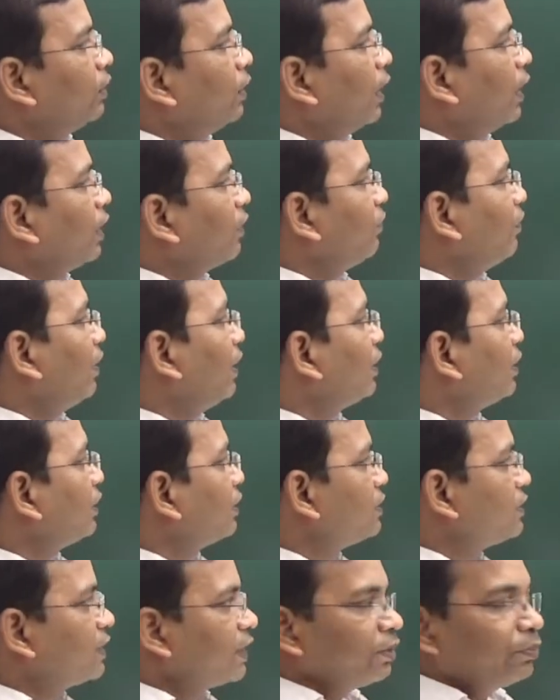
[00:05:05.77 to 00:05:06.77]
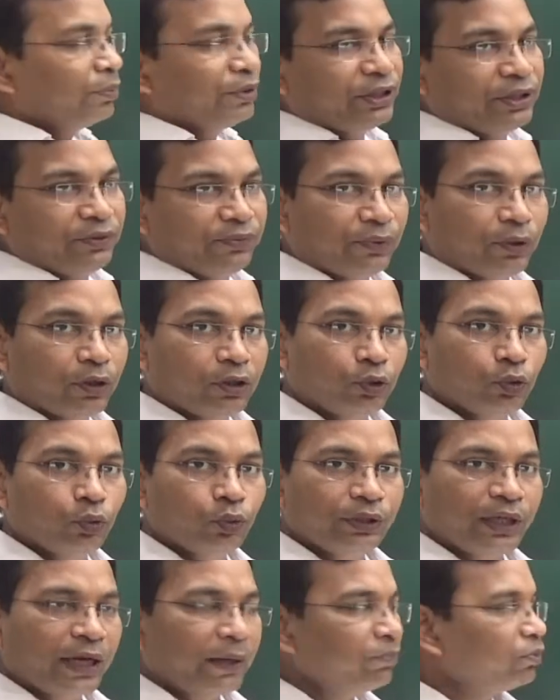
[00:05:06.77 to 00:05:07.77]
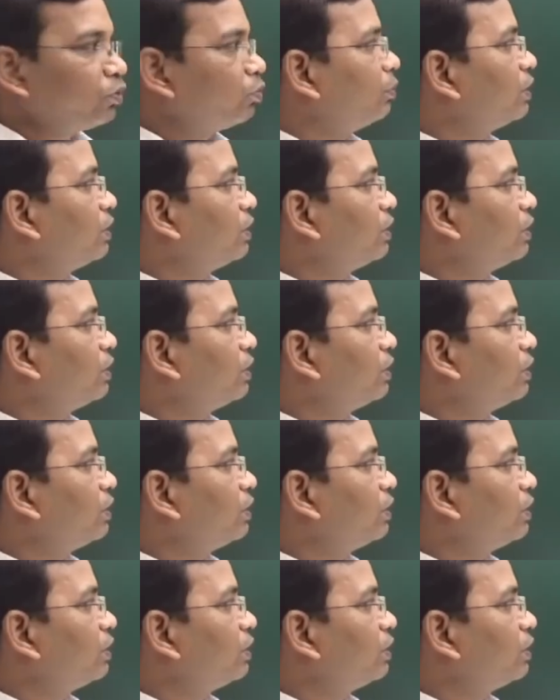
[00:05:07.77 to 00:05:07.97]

and when it is repeated for 2 times,